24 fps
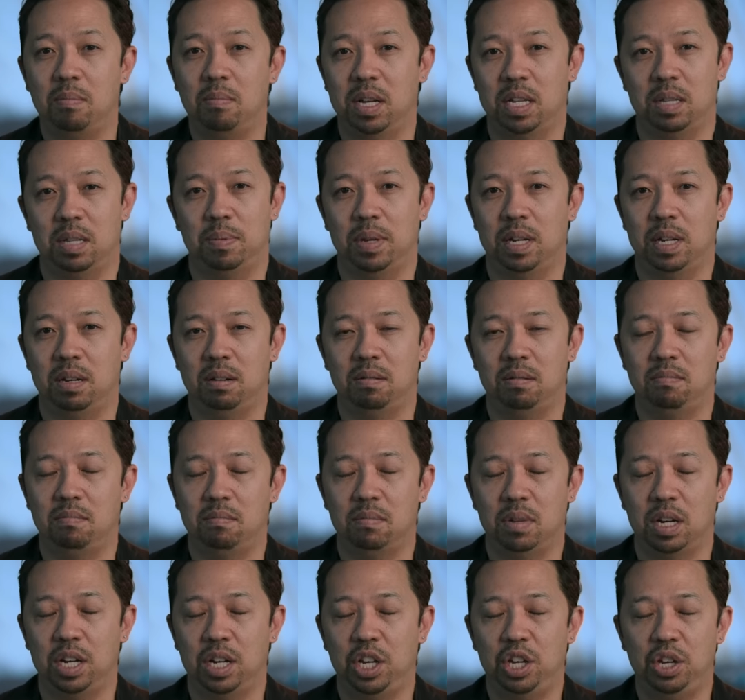has been
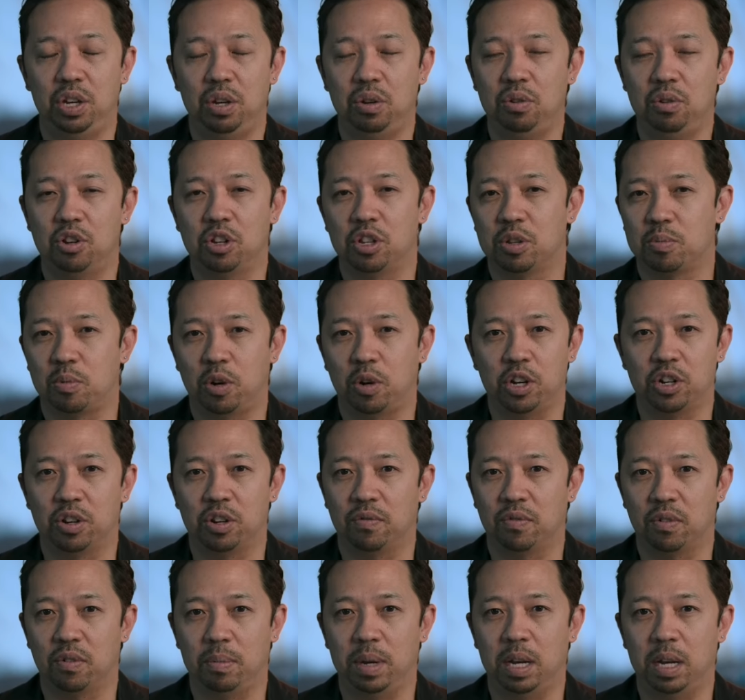a huge
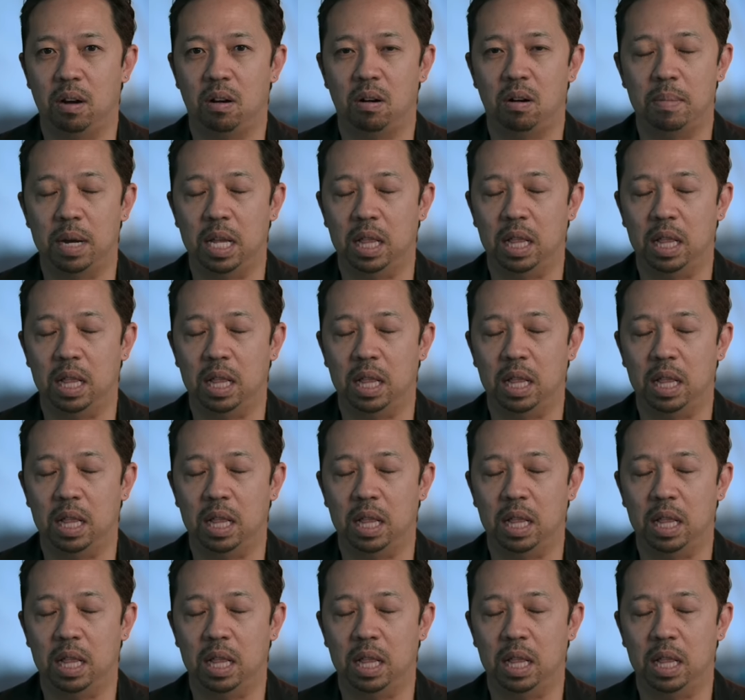inspiration for me all my